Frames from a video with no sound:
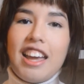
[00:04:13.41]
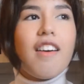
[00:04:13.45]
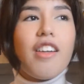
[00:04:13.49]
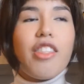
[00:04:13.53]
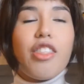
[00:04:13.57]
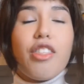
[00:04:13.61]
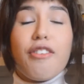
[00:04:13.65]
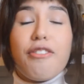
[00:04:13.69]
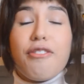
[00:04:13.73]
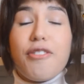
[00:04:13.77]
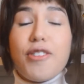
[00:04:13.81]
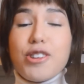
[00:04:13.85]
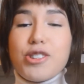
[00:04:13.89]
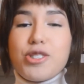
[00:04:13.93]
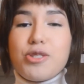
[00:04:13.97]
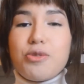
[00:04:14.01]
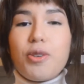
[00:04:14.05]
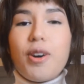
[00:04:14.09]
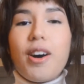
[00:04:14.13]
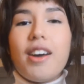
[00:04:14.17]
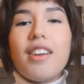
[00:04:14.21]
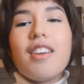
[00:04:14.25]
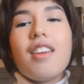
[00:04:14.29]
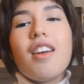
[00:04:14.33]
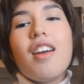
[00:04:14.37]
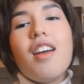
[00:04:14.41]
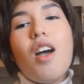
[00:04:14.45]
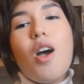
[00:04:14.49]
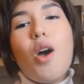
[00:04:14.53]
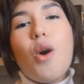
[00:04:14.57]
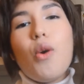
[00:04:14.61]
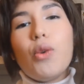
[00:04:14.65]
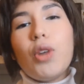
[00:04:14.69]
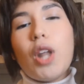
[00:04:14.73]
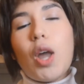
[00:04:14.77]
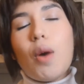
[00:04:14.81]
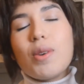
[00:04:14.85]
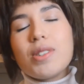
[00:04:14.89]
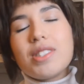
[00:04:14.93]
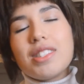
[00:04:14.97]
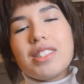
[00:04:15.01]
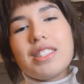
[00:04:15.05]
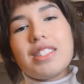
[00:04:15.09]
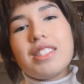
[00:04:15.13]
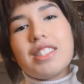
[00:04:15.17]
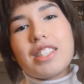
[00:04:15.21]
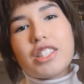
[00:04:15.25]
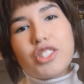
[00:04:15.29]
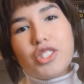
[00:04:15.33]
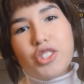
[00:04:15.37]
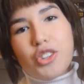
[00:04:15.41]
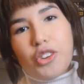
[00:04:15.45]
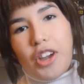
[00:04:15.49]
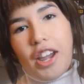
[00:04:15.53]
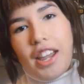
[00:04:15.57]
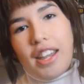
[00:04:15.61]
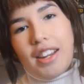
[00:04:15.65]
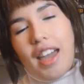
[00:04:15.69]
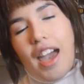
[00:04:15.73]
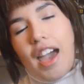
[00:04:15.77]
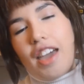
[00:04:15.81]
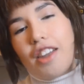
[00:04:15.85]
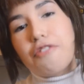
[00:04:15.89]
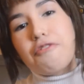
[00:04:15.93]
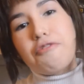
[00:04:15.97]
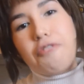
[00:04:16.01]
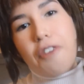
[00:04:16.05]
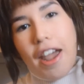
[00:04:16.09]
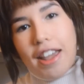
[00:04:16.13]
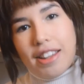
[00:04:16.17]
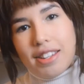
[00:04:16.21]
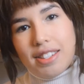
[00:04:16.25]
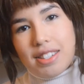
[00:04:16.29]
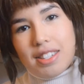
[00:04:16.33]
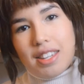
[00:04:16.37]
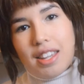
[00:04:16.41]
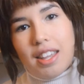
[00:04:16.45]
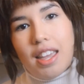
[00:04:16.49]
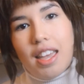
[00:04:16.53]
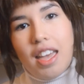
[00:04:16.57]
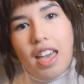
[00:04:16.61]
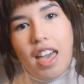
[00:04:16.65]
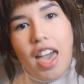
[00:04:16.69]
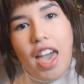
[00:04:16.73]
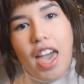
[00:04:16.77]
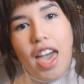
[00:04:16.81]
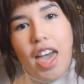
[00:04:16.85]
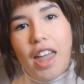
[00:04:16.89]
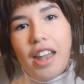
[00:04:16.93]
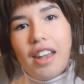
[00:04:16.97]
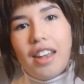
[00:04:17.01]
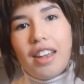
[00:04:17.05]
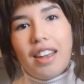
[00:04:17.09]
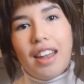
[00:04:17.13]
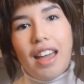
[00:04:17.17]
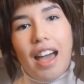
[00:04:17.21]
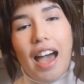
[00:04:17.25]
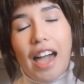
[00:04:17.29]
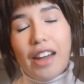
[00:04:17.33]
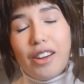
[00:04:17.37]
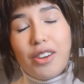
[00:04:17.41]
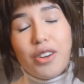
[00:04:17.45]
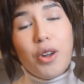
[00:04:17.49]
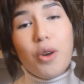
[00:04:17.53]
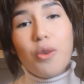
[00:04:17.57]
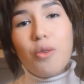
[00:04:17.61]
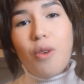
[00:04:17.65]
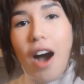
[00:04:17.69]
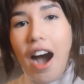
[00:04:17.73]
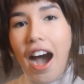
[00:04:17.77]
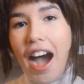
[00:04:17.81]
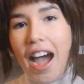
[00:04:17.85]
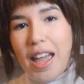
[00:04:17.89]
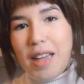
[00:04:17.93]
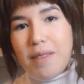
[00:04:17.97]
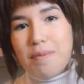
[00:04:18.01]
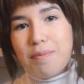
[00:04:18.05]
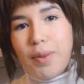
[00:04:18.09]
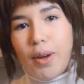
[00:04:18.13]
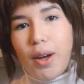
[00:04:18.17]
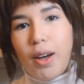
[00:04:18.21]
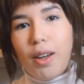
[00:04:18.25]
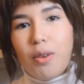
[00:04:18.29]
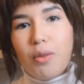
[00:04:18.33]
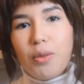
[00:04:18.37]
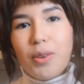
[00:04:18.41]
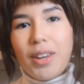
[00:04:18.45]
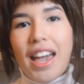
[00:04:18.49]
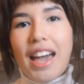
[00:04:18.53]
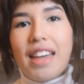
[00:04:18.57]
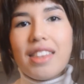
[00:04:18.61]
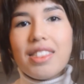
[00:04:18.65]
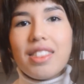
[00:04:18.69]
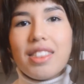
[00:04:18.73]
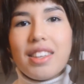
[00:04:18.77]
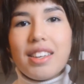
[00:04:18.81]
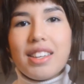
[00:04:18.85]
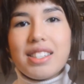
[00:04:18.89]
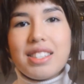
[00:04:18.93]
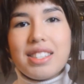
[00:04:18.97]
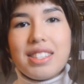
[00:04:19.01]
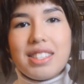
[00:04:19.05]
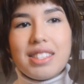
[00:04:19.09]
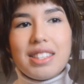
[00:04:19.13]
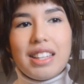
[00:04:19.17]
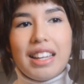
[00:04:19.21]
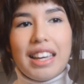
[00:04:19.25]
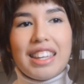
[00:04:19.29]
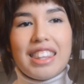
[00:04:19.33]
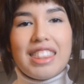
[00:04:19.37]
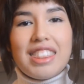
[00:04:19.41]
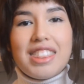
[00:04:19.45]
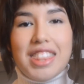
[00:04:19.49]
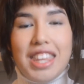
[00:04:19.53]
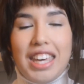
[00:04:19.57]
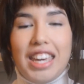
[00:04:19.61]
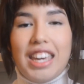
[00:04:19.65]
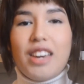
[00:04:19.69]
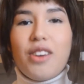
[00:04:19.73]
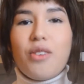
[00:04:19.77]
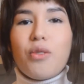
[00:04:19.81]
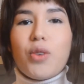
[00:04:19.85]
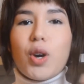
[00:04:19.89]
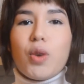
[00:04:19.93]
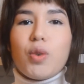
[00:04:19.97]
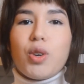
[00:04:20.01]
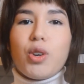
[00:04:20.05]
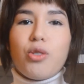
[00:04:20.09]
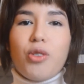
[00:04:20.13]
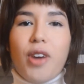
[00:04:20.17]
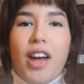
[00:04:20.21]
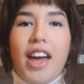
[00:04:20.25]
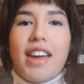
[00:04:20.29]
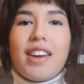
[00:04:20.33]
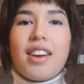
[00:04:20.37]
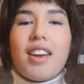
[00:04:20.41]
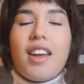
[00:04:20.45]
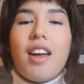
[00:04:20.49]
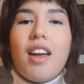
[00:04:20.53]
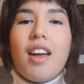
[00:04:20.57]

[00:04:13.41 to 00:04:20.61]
The first one, when I was in the 6th grade, I had a friend, and I don't know why, but we had this like thing where we read